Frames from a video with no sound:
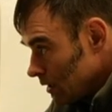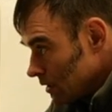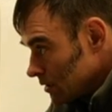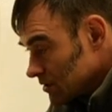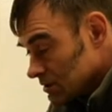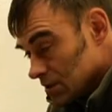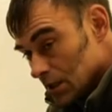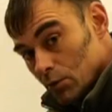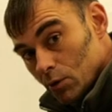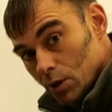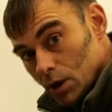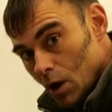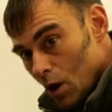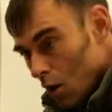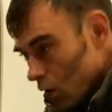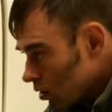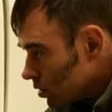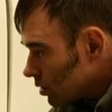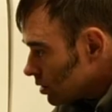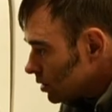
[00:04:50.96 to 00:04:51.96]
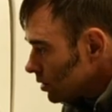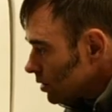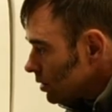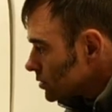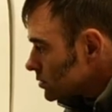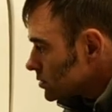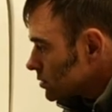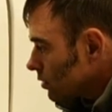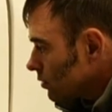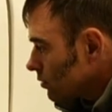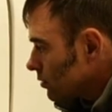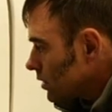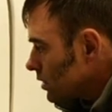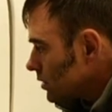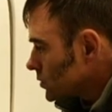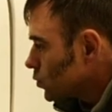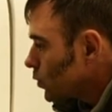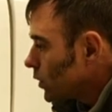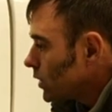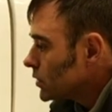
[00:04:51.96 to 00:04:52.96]
steering lock. So
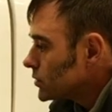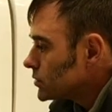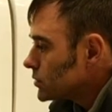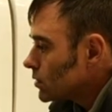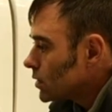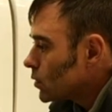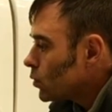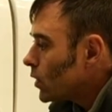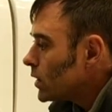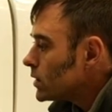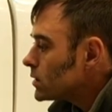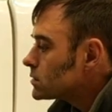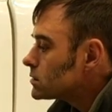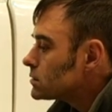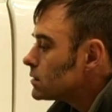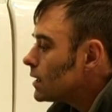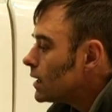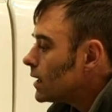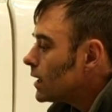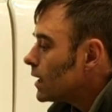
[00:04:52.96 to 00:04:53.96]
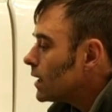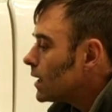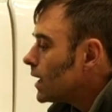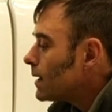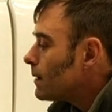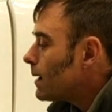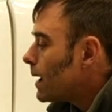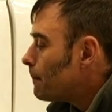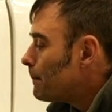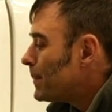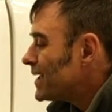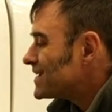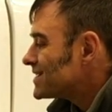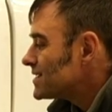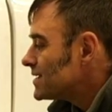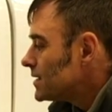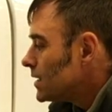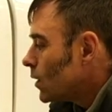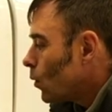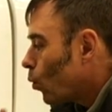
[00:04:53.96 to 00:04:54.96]
these wheels are quite a
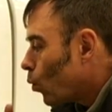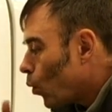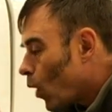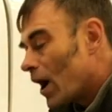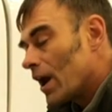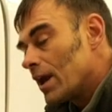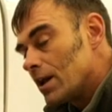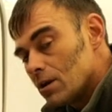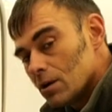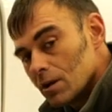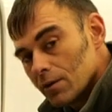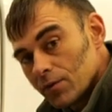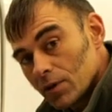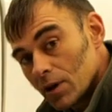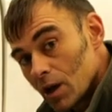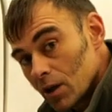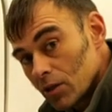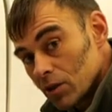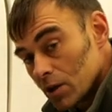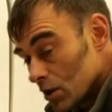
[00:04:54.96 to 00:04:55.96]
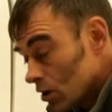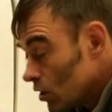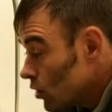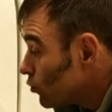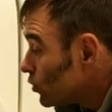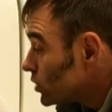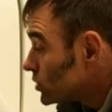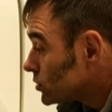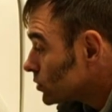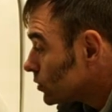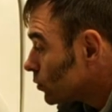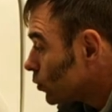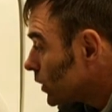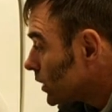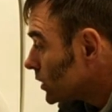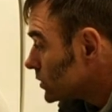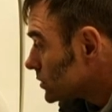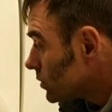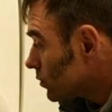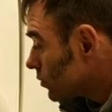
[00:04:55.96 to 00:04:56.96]
bit wider, if you like, than the original
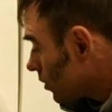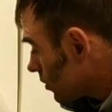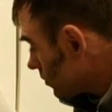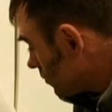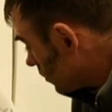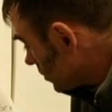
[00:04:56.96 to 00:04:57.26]
wheels that